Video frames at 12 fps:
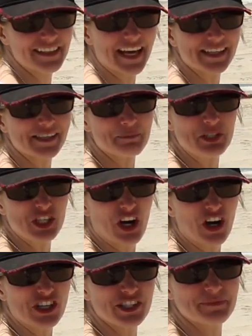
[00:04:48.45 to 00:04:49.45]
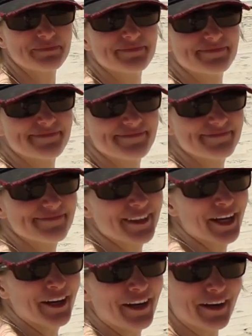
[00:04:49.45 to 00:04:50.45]
Yes, I'm in charge.
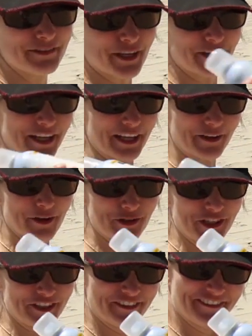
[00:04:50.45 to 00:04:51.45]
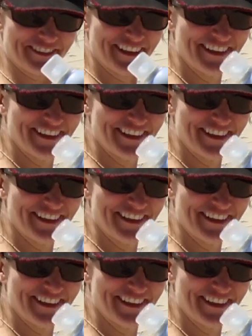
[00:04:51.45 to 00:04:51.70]
Suntan lotion.